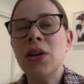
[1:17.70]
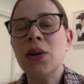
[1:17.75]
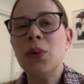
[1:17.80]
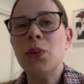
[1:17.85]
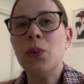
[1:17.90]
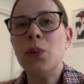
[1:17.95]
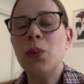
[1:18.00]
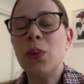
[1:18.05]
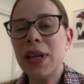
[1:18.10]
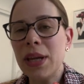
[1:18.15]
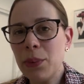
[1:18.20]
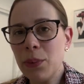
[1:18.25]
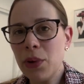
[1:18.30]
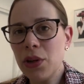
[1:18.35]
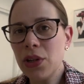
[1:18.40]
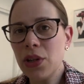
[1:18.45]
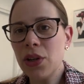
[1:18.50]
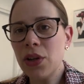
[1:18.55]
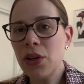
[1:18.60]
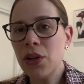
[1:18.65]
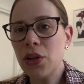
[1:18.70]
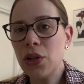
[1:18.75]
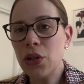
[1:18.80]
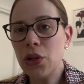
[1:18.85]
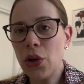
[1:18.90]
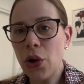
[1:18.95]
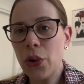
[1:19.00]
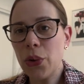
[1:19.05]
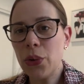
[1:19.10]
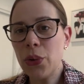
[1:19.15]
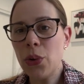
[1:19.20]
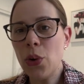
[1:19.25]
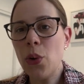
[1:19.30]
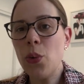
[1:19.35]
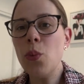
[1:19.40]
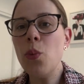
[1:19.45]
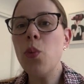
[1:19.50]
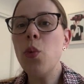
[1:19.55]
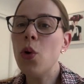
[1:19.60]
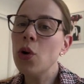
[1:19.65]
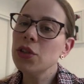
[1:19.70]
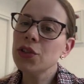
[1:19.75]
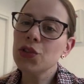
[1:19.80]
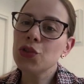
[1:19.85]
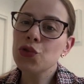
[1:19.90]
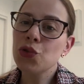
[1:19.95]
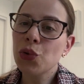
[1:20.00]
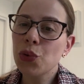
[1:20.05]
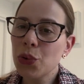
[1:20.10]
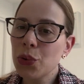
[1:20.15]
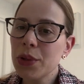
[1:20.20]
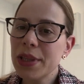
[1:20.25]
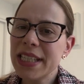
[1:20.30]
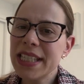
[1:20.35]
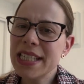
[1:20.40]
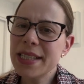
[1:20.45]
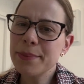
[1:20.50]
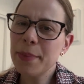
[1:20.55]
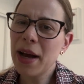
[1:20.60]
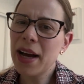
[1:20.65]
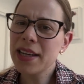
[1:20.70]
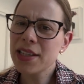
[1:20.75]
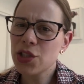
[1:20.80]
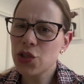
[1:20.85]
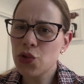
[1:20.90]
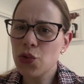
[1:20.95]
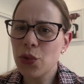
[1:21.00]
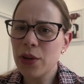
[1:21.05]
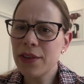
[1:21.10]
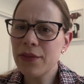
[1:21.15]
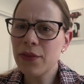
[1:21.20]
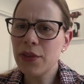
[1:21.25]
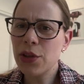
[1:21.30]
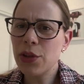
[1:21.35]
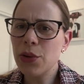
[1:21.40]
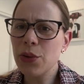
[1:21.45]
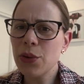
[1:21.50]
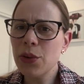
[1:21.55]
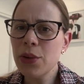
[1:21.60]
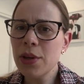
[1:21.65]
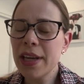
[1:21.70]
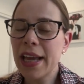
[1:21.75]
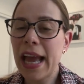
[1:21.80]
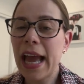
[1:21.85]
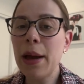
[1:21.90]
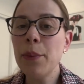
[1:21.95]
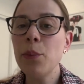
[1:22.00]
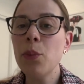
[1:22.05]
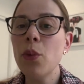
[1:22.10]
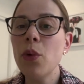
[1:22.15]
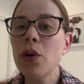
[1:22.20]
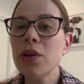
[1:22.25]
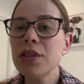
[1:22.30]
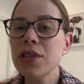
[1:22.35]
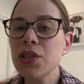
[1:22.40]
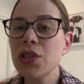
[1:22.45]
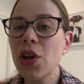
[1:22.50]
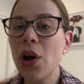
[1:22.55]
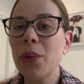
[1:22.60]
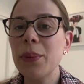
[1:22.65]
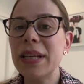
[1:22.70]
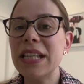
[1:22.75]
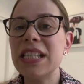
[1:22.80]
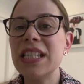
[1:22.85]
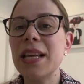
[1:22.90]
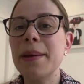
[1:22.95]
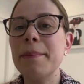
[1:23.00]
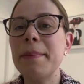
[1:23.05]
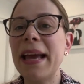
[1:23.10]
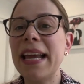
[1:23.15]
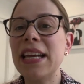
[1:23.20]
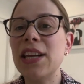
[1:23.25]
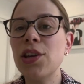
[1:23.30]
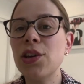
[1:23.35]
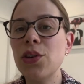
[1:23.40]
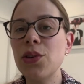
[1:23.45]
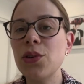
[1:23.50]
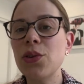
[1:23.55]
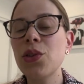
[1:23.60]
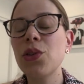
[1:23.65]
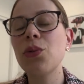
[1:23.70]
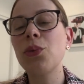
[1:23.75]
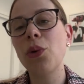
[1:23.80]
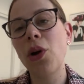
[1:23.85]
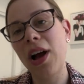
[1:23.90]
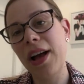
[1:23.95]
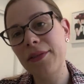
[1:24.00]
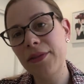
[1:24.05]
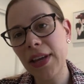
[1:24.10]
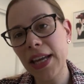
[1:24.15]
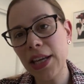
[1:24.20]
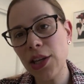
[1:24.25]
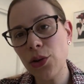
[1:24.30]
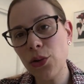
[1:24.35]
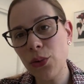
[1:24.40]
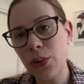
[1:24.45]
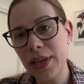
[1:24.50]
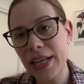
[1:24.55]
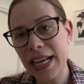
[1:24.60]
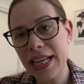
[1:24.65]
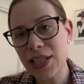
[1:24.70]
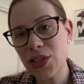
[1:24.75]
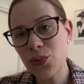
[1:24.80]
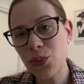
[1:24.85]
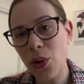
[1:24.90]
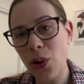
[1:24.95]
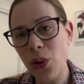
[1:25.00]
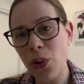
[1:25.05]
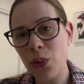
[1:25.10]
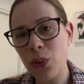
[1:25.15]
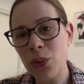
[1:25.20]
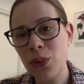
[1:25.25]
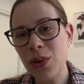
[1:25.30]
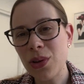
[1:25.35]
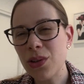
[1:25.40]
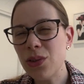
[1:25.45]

we want to know what truly sparks joy for you and what's going to make you thrive in your next role.